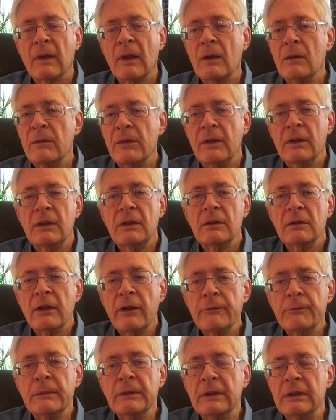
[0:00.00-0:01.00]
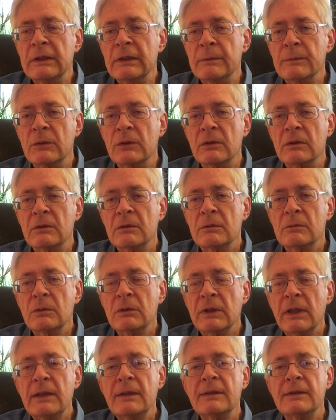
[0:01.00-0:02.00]
I don't think you love me anymore.
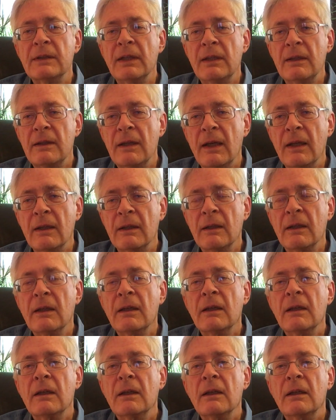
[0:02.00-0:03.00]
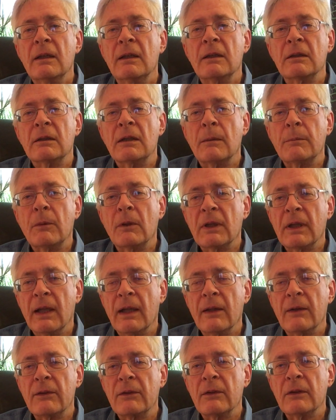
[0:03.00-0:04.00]
Will they say that in a couple
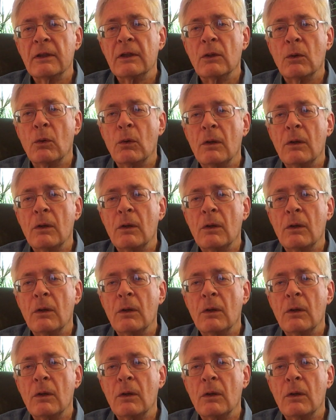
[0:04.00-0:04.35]
counseling?